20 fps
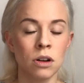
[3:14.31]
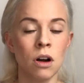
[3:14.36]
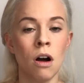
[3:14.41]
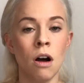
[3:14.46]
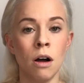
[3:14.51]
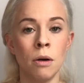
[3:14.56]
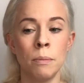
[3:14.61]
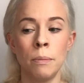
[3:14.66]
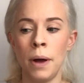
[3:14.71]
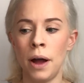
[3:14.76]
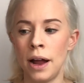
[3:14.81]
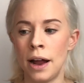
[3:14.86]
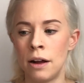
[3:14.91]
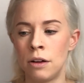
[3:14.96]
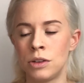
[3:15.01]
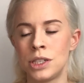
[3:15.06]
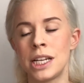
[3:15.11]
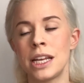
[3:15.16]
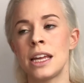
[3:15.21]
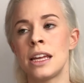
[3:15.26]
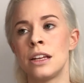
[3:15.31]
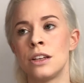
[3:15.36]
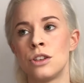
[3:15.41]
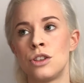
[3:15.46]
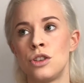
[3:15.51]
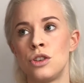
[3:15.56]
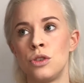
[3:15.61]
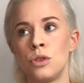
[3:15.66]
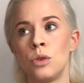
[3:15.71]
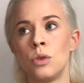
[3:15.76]
compound
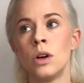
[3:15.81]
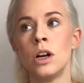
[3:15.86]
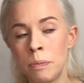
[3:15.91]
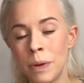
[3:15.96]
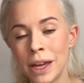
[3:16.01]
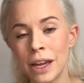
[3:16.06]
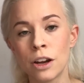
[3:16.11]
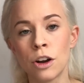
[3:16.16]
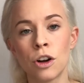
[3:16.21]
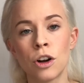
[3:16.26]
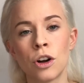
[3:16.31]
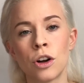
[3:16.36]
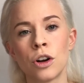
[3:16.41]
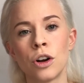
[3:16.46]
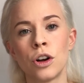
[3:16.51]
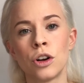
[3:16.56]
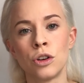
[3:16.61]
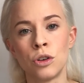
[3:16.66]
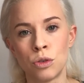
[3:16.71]
into bigger,